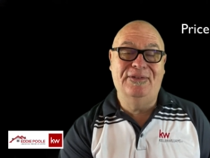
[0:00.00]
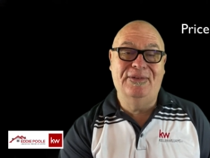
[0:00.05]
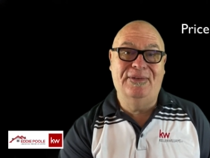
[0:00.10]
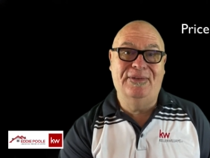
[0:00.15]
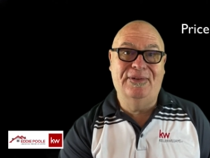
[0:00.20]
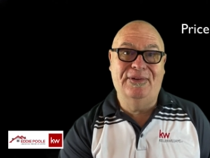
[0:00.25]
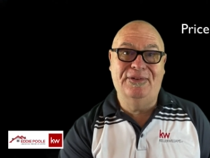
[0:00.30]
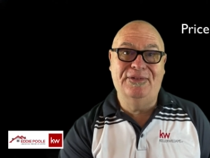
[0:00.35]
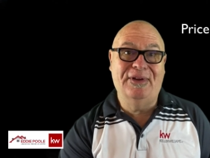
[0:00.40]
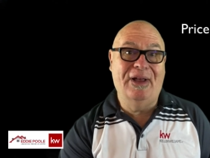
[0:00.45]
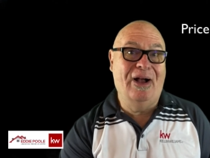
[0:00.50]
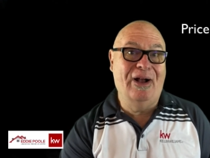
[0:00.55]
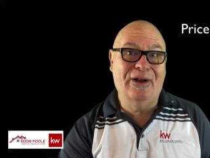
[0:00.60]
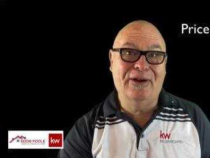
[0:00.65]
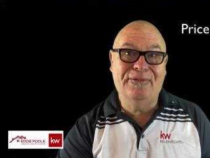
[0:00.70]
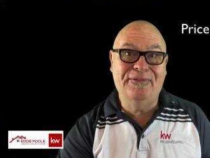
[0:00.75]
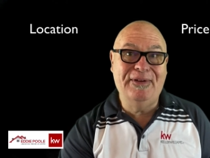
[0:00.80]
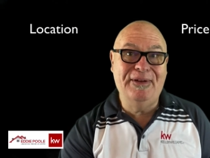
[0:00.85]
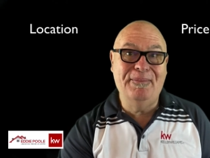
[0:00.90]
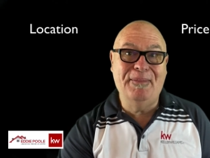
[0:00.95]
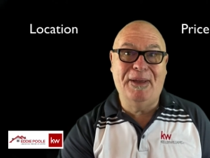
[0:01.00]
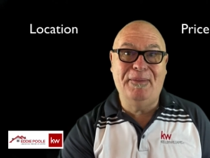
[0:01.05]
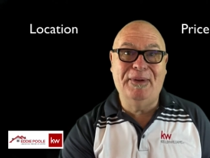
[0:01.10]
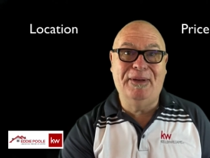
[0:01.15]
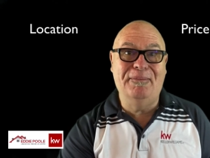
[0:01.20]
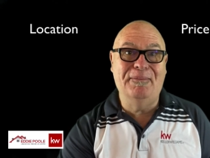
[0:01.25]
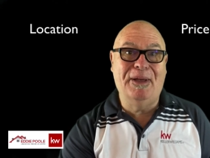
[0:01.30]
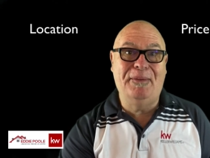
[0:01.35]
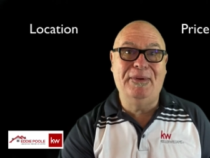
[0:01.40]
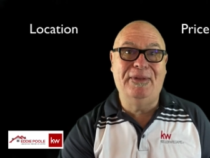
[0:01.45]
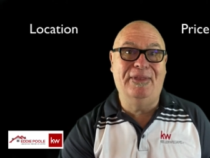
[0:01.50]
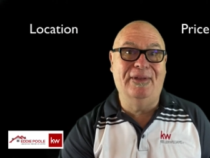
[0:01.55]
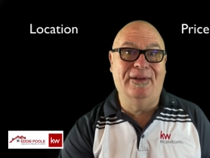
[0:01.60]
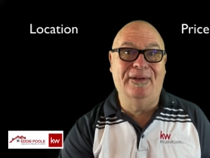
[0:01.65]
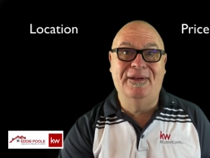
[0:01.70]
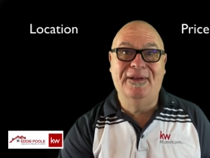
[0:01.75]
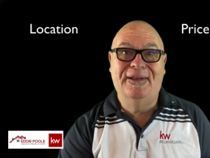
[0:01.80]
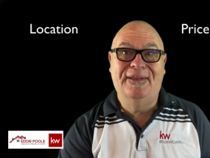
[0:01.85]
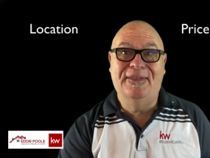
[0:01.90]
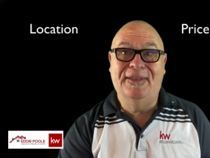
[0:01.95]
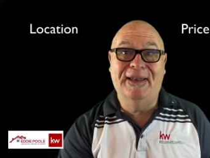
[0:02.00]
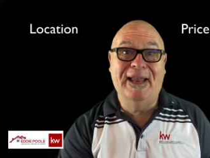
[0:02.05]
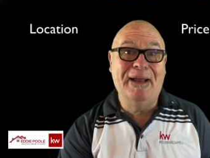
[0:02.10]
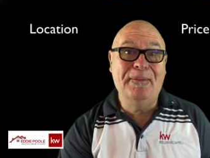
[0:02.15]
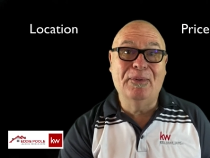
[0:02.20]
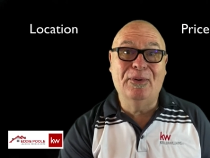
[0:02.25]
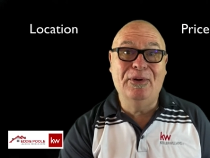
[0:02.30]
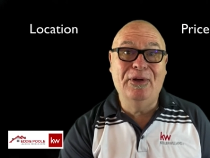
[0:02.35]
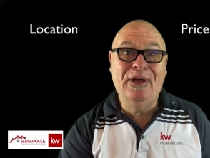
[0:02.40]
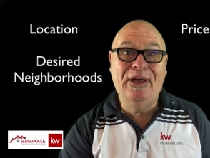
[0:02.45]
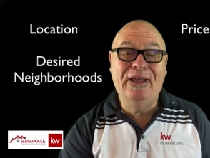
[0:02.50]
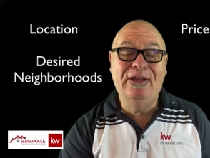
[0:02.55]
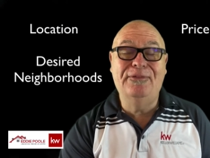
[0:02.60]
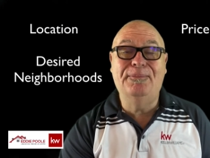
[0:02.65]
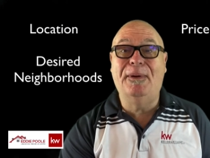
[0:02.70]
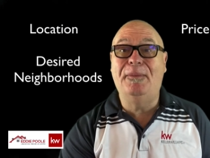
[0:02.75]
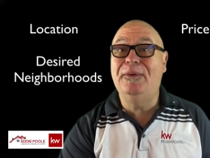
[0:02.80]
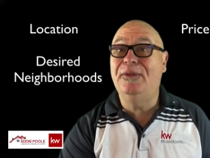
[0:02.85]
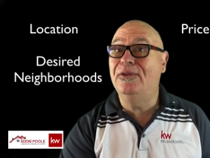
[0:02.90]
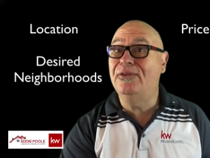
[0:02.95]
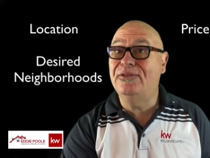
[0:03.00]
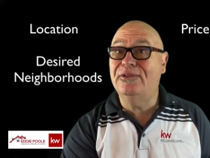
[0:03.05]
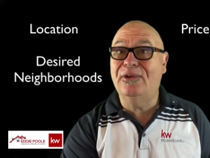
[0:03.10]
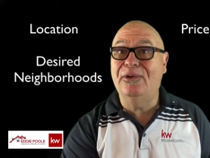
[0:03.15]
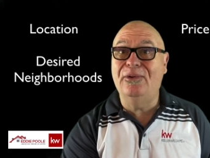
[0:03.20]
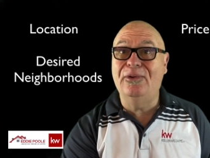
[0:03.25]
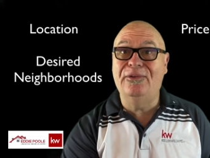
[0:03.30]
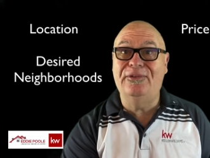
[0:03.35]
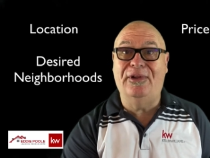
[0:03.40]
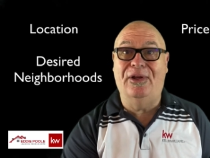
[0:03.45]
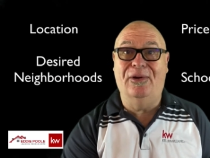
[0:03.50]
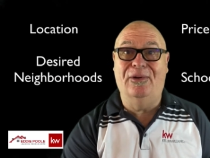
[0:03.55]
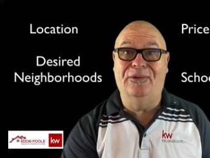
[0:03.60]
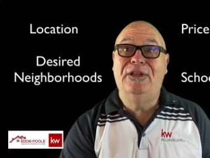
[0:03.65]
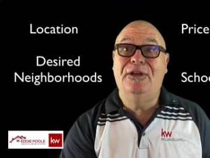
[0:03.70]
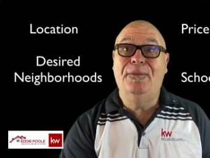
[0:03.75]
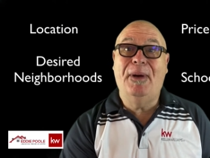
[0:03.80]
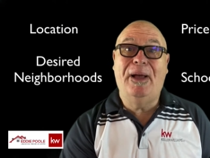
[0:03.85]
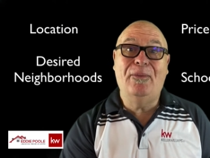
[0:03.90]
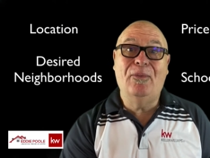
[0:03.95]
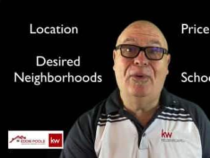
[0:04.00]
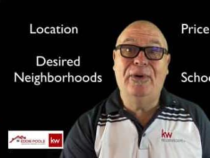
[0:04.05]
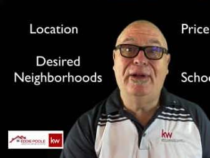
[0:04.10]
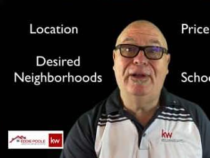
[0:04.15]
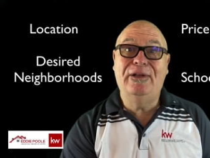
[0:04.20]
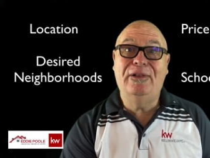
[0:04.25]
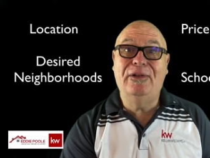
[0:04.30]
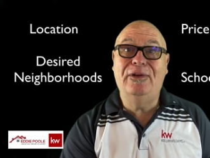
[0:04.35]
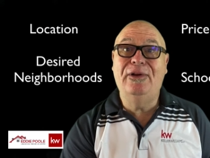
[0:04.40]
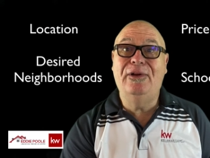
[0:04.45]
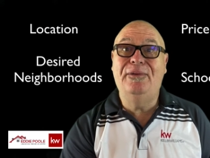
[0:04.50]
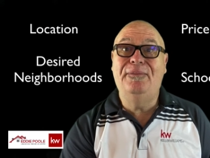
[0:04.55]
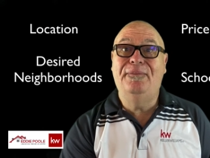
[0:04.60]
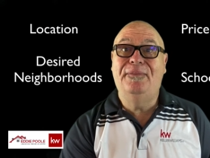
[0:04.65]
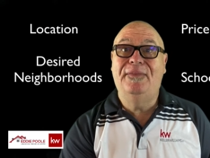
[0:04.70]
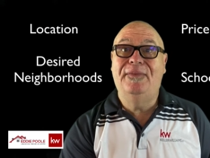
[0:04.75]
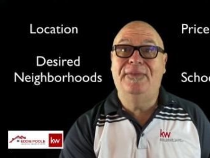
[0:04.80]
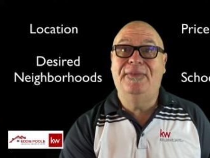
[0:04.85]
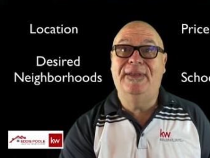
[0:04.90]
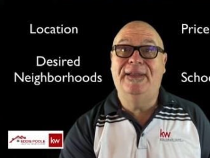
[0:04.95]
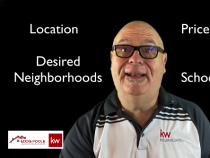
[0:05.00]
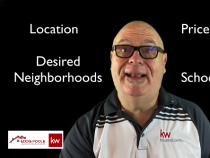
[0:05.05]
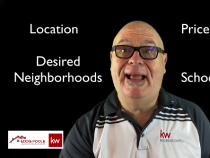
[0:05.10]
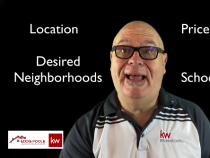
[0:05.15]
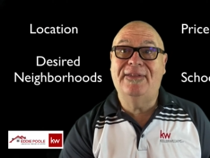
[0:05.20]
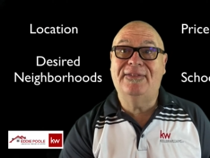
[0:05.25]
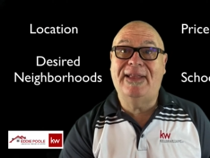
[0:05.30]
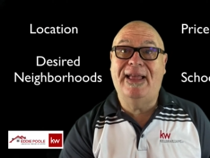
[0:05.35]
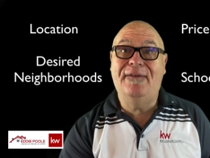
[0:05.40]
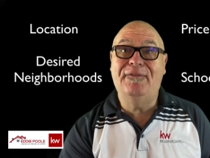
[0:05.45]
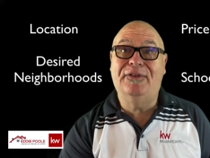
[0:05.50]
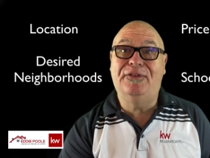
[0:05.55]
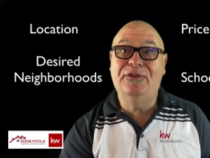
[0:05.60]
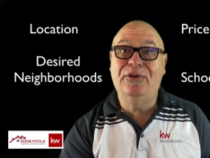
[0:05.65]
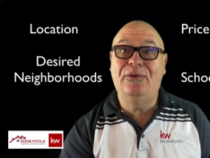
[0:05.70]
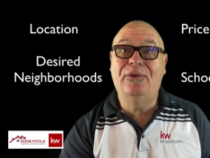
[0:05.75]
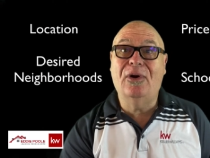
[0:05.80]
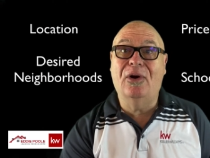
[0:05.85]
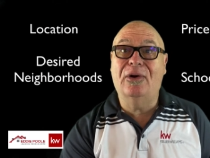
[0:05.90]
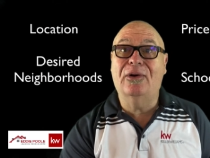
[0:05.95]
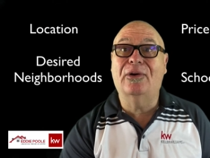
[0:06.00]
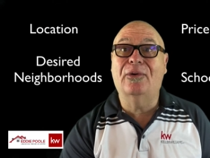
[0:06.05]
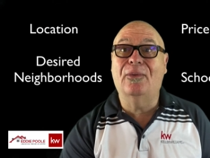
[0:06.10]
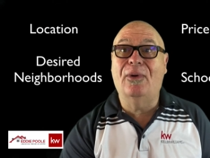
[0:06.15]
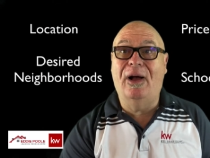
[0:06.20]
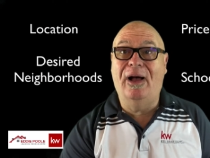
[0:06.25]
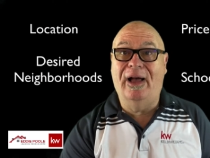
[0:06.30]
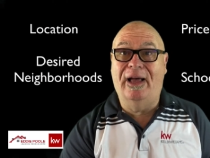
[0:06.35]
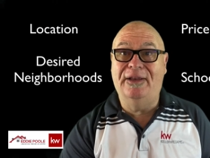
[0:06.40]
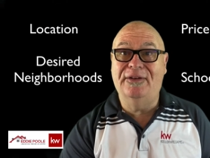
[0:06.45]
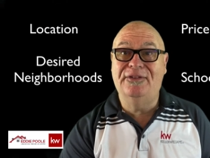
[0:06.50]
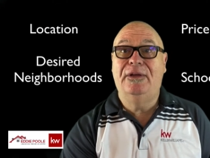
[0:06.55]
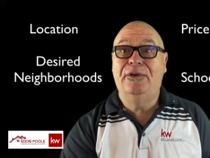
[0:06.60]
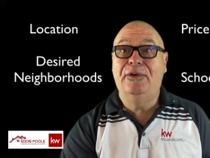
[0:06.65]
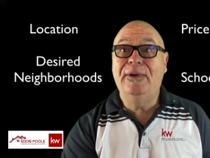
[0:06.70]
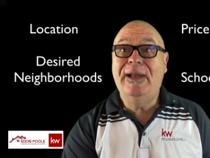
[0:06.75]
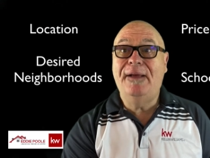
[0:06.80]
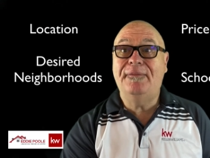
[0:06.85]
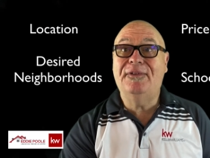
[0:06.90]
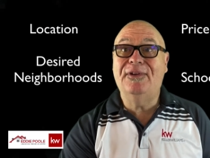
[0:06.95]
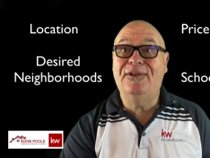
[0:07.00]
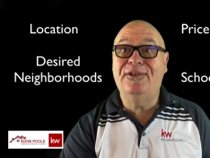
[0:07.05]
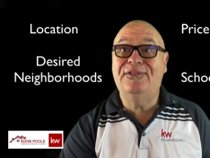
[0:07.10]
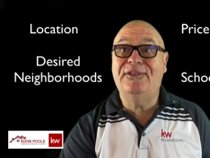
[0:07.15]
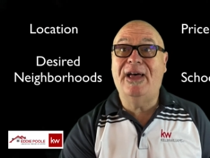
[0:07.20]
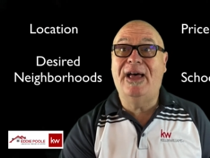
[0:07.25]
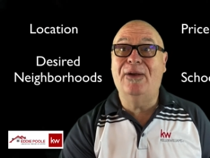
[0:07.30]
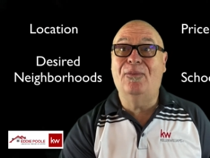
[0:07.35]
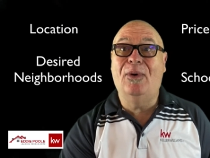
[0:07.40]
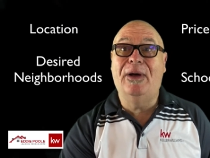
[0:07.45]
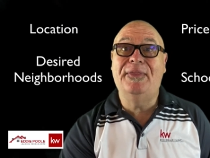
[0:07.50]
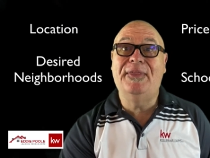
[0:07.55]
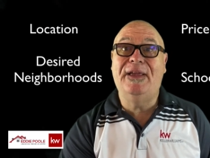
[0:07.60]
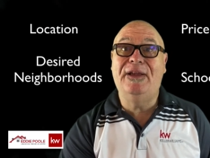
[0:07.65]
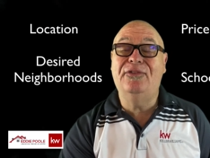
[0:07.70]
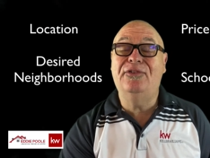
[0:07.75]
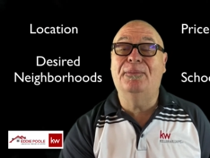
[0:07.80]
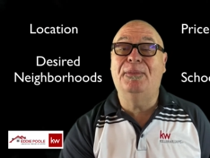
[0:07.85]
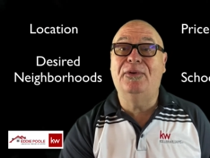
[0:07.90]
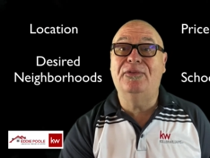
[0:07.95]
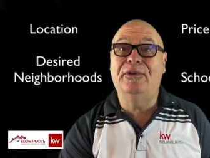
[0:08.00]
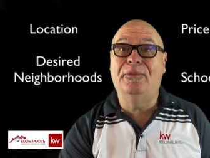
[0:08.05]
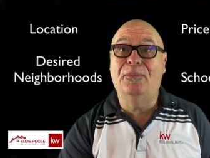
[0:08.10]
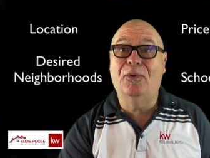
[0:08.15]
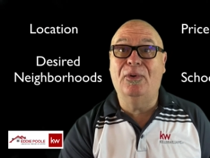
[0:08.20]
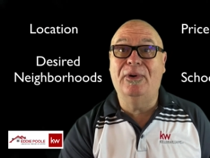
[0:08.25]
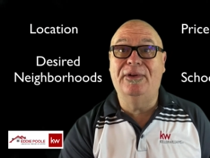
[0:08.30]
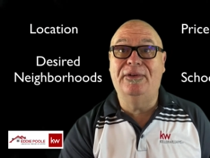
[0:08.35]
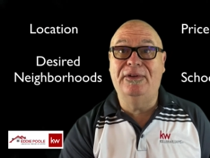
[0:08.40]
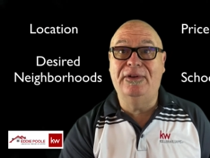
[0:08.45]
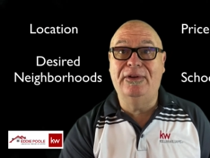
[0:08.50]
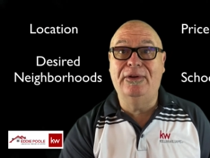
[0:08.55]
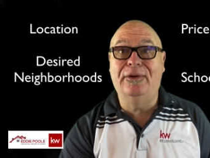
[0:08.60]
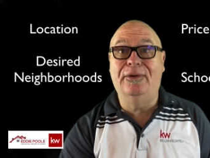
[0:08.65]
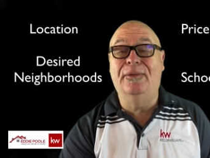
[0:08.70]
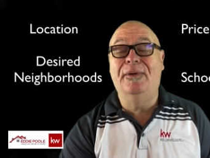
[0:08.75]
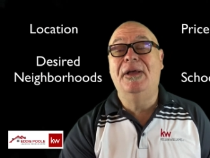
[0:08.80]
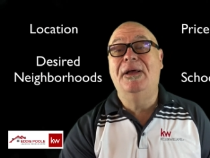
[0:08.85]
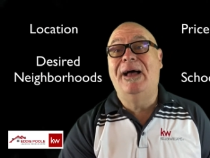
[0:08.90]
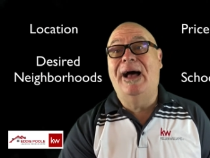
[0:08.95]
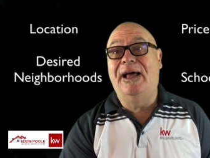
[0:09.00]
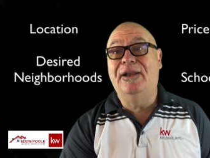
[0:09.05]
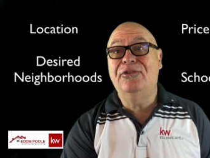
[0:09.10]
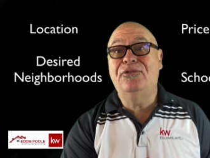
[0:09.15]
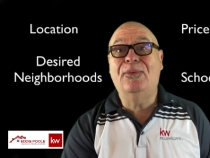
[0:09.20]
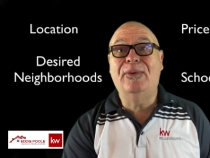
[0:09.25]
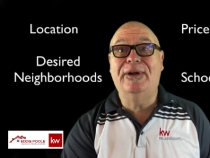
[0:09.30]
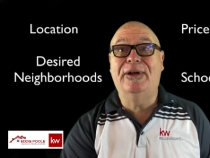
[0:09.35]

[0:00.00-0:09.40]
the geography, maybe the neighborhoods, maybe the school zone. You might want to include that it has to have a 2-car garage. You'd have to decide what things are most important to you. I just want to